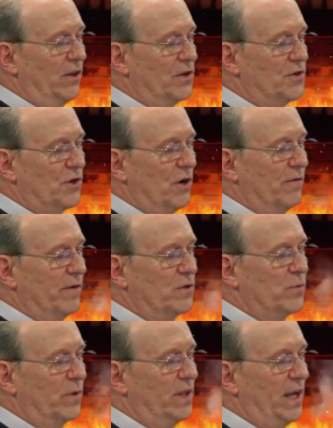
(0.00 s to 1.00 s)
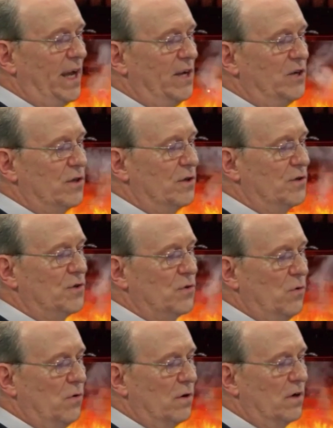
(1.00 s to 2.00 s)
the servants with the edge of the
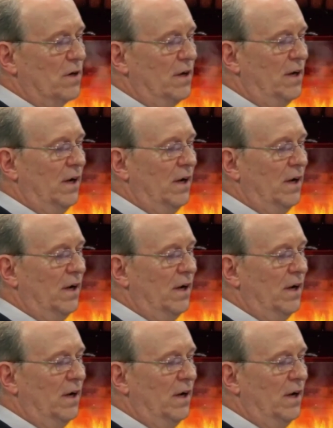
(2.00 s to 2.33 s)
sword,